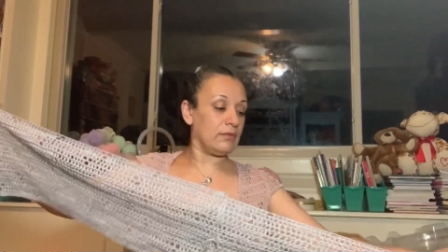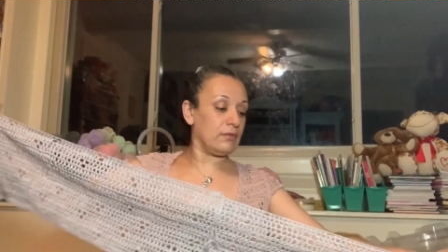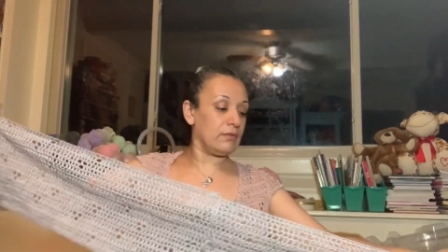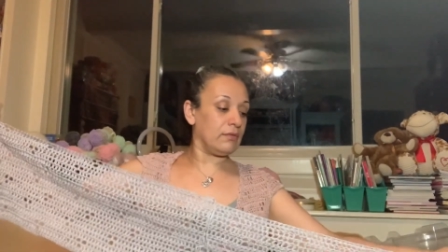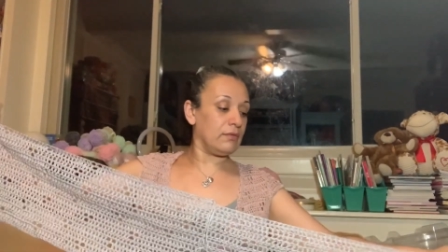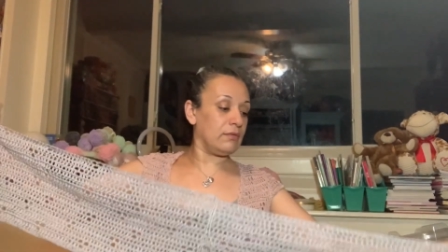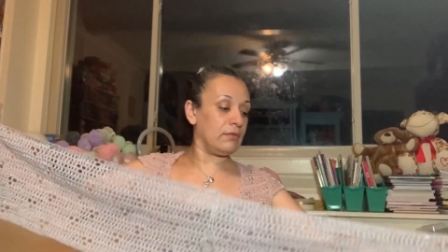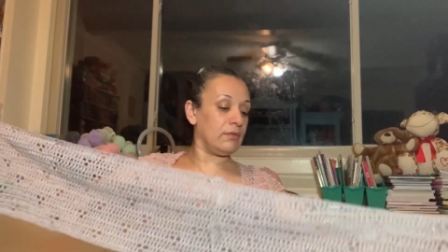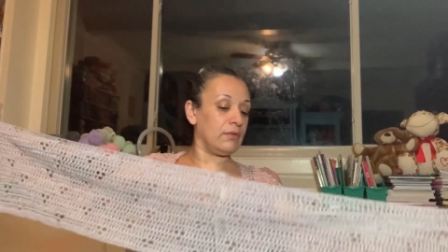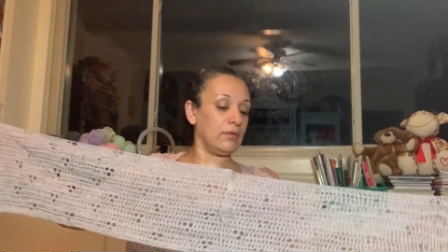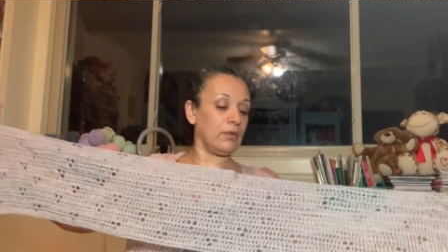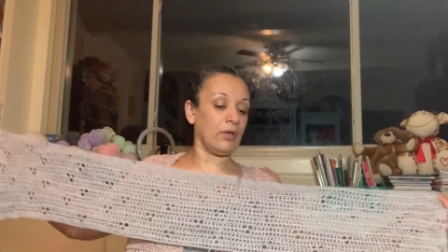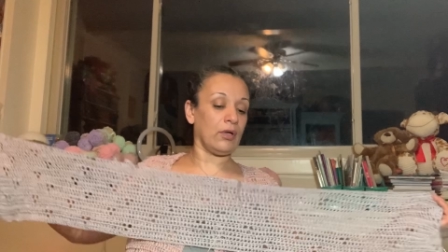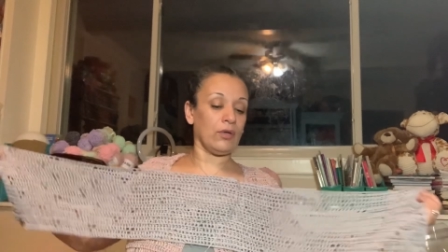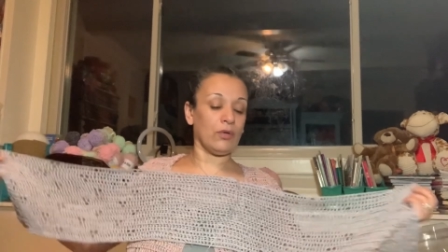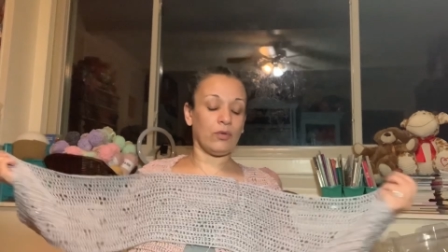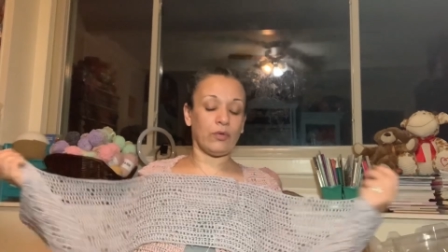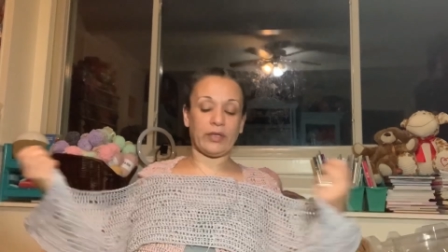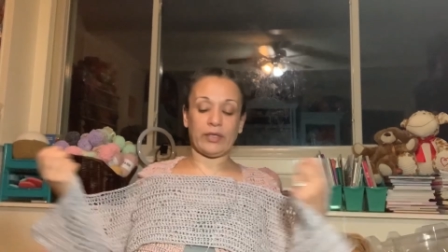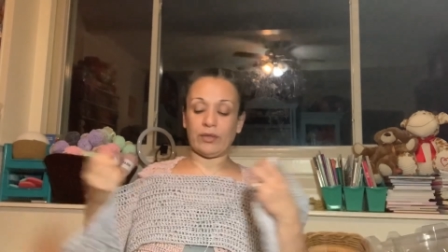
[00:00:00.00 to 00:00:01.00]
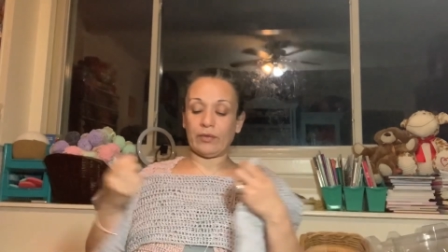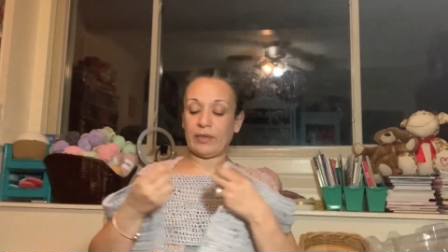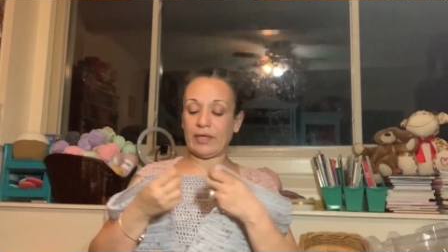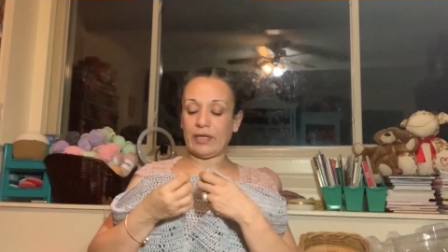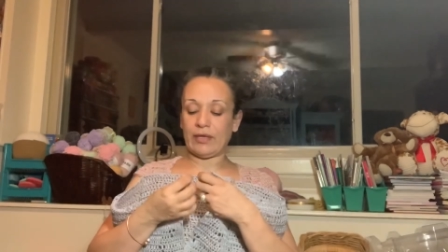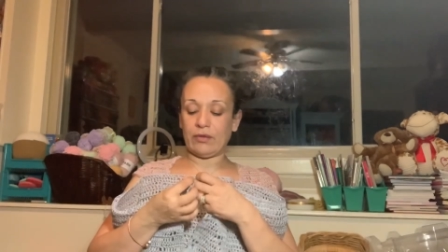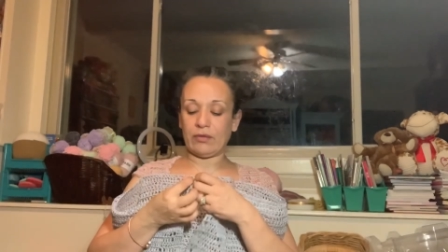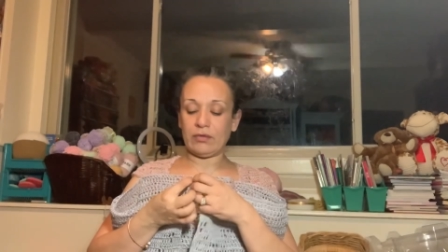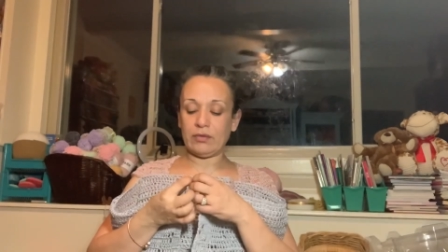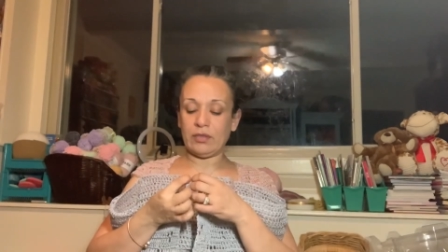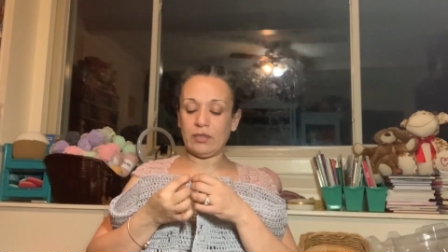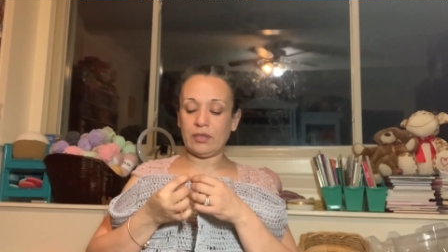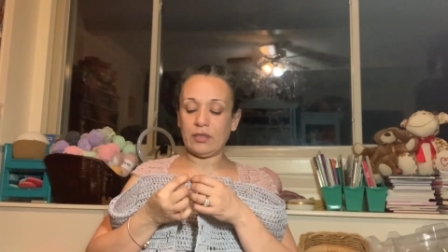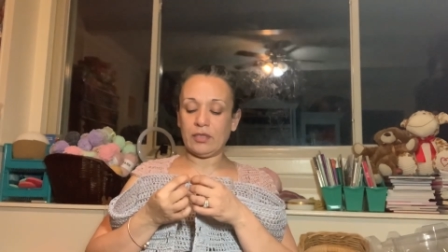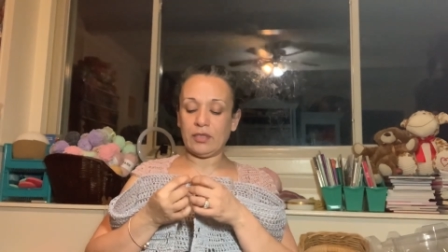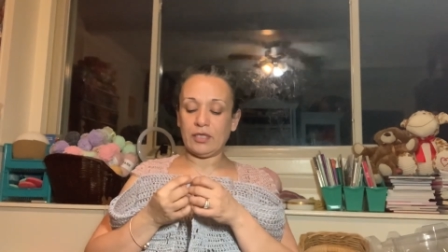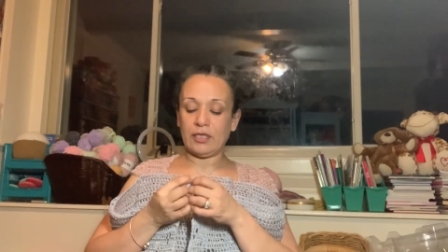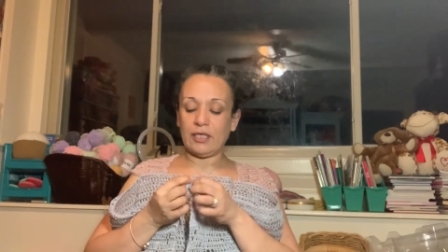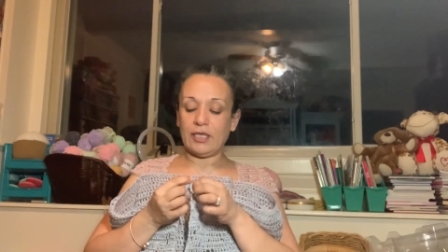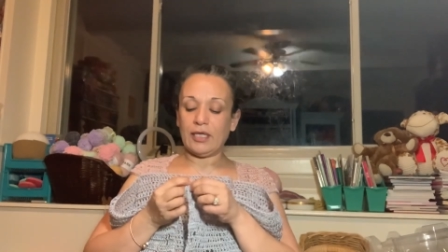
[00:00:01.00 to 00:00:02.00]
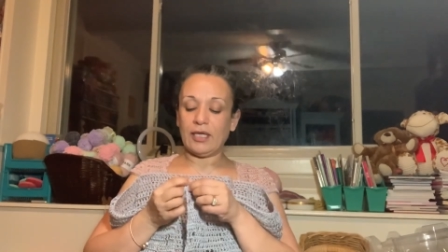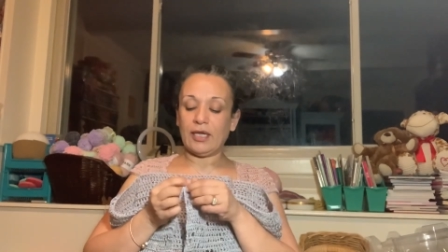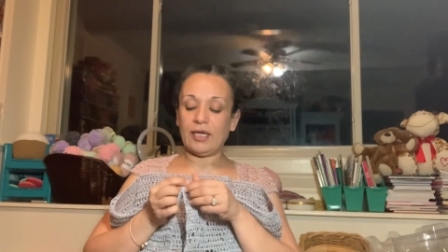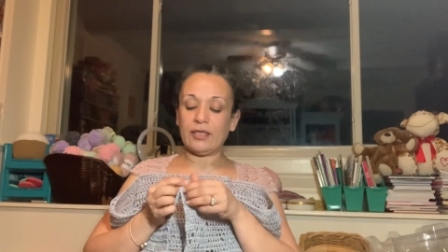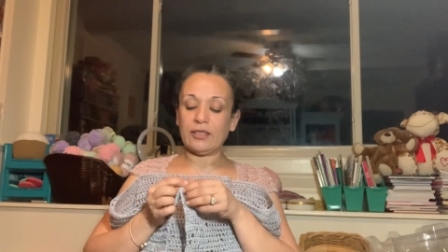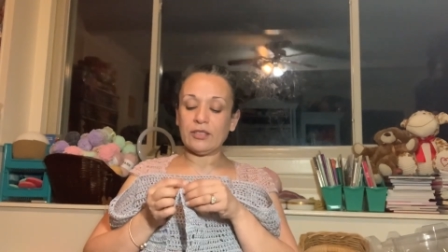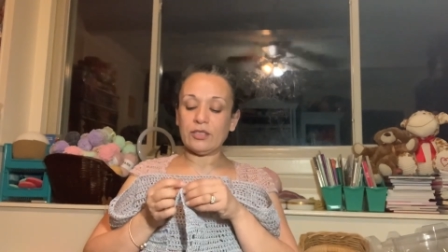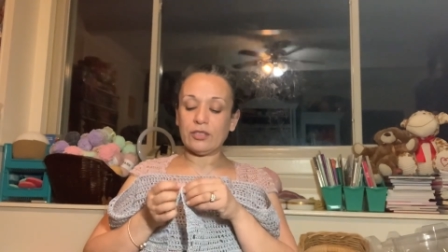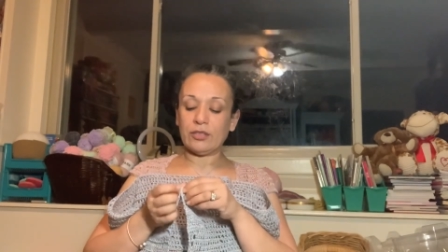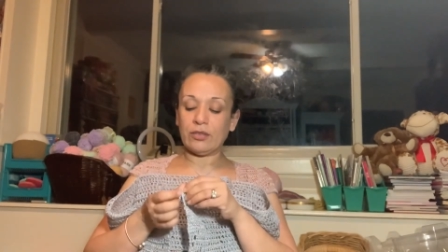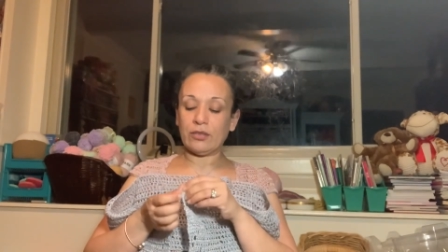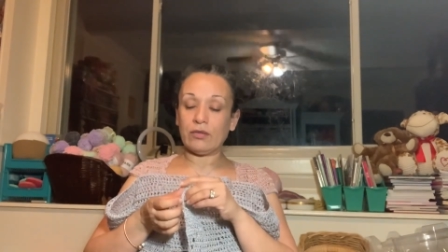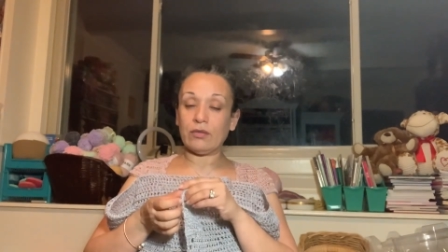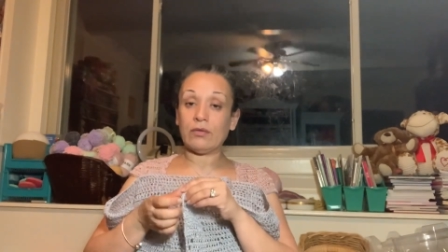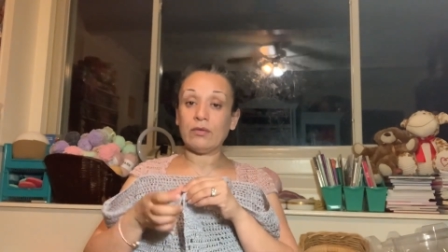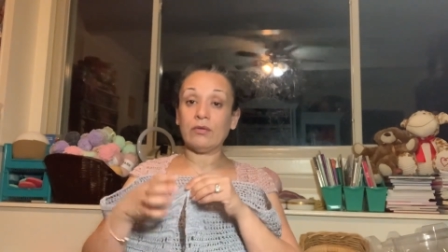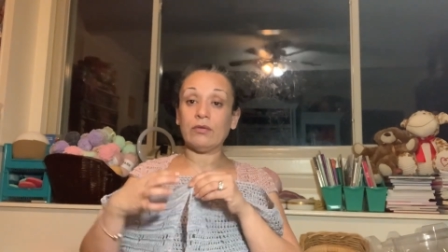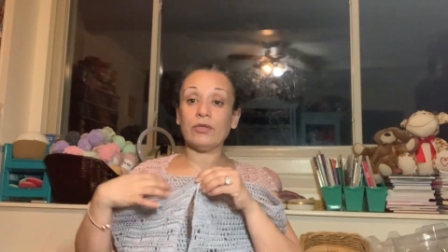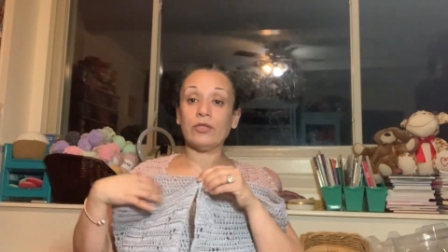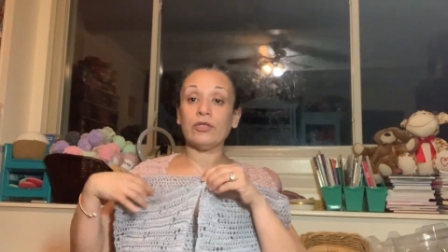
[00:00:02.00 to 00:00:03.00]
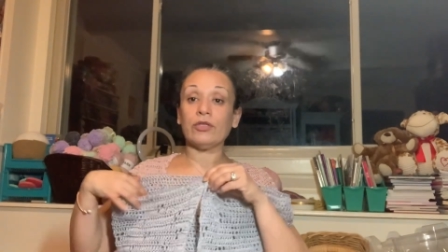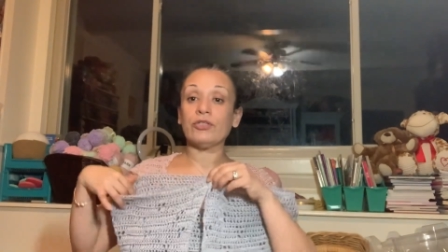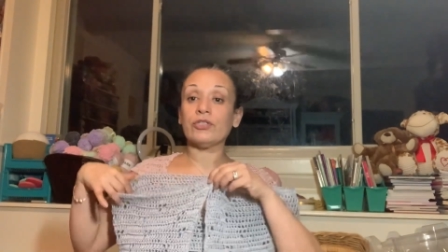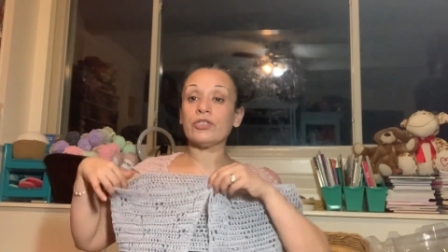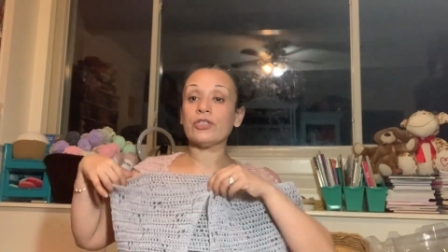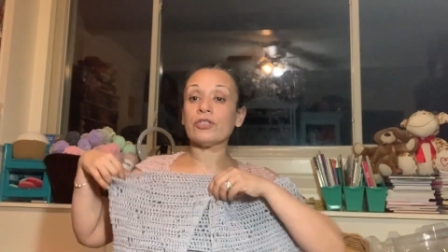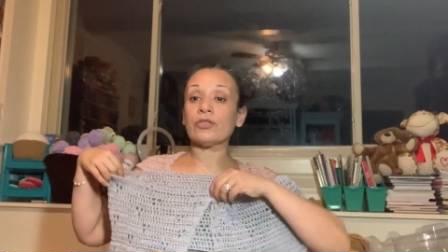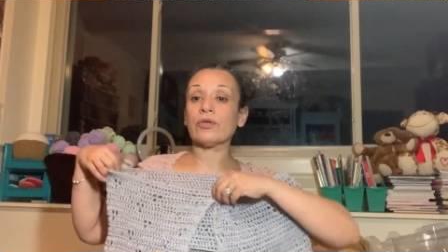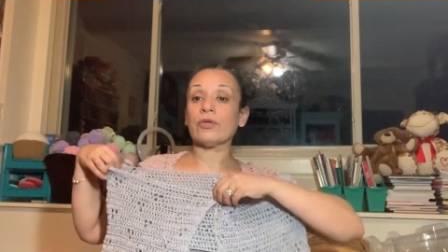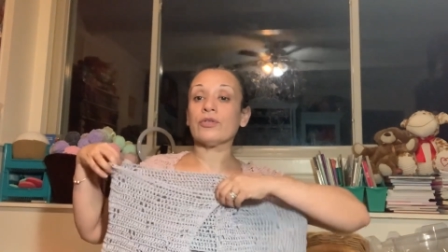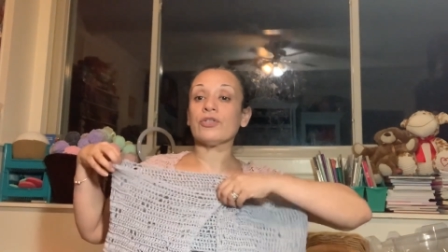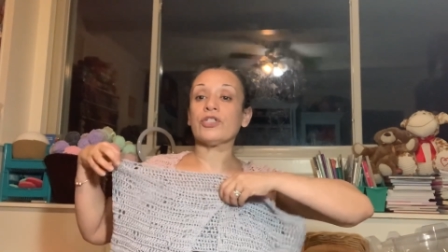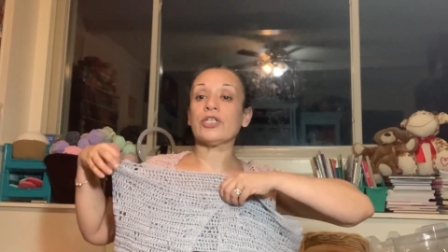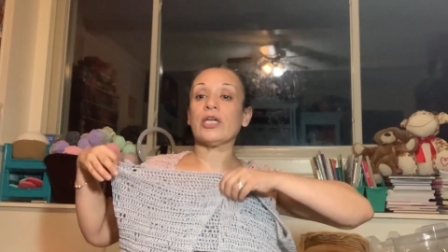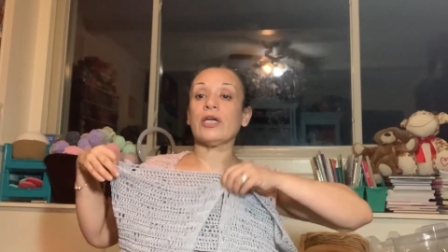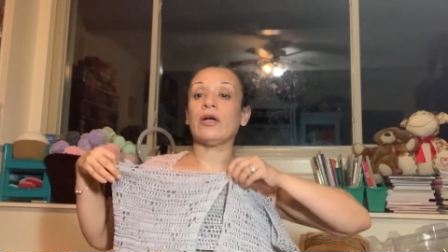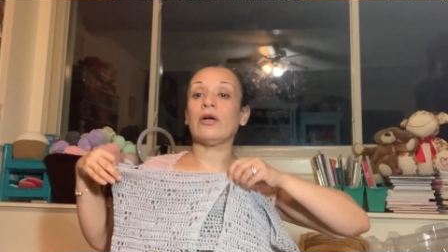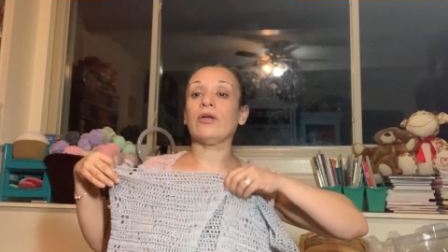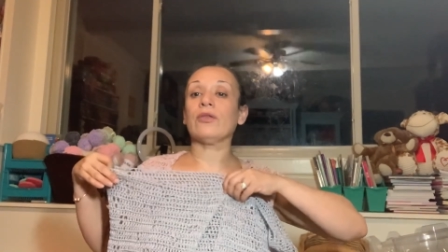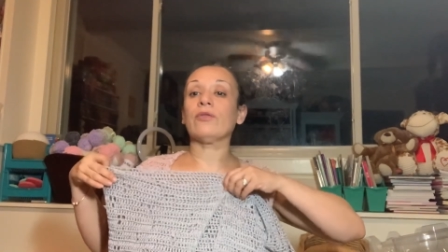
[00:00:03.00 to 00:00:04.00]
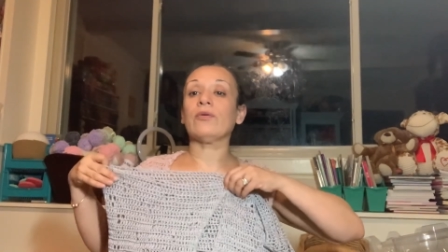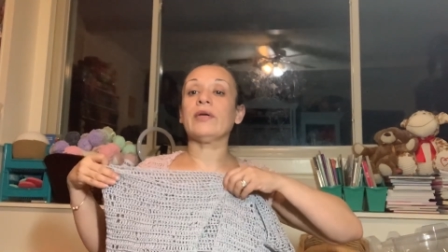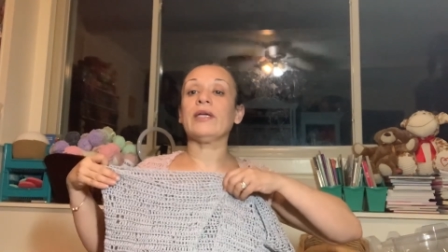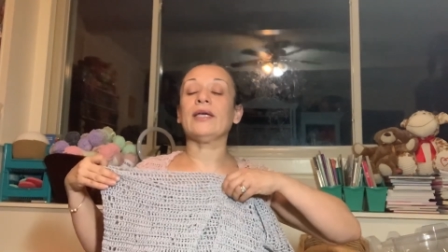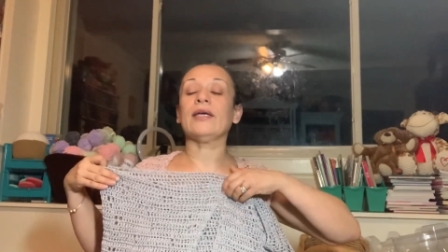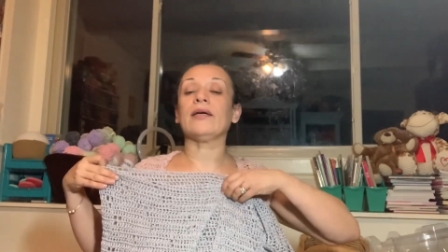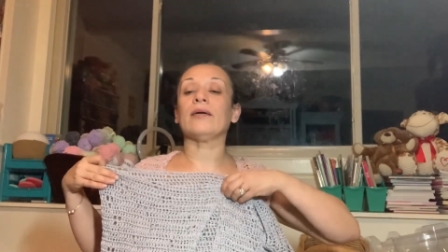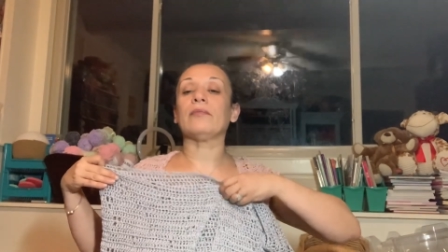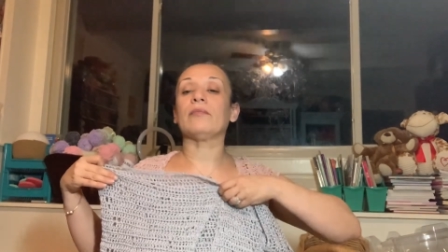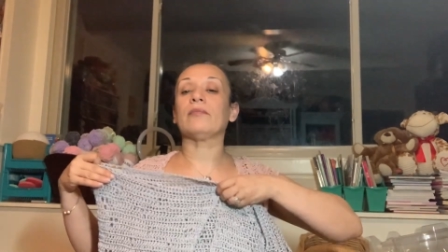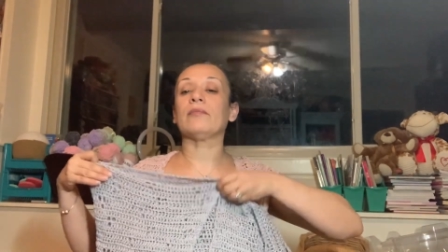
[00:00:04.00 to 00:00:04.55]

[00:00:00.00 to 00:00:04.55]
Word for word: the all the way around. And so you just crochet all the way up.